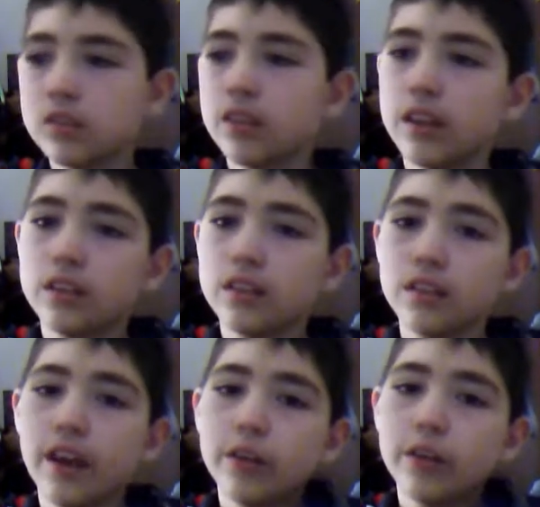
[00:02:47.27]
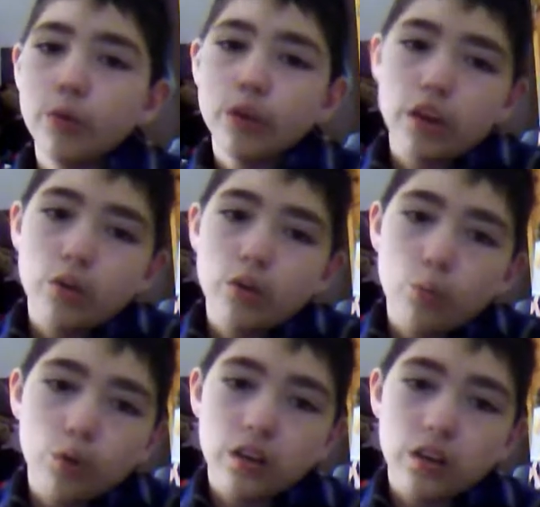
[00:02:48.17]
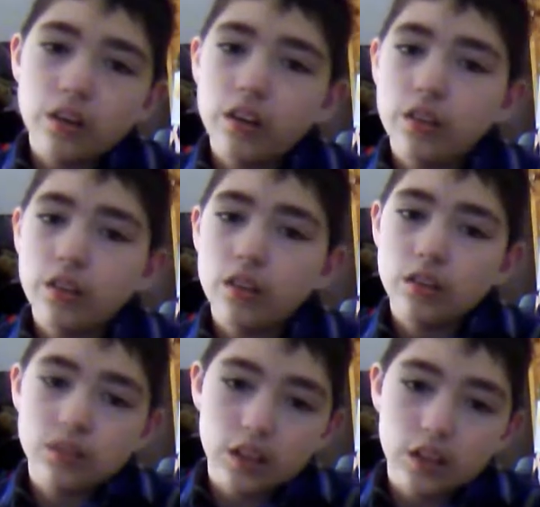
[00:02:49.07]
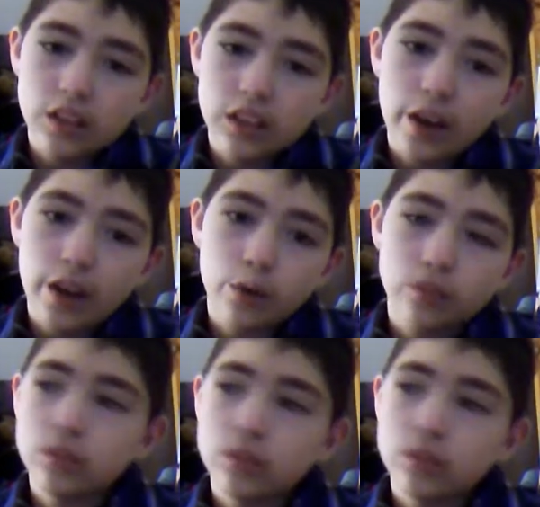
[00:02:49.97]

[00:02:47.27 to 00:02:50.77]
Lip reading: Like, I drew it onto wood and then cut it out.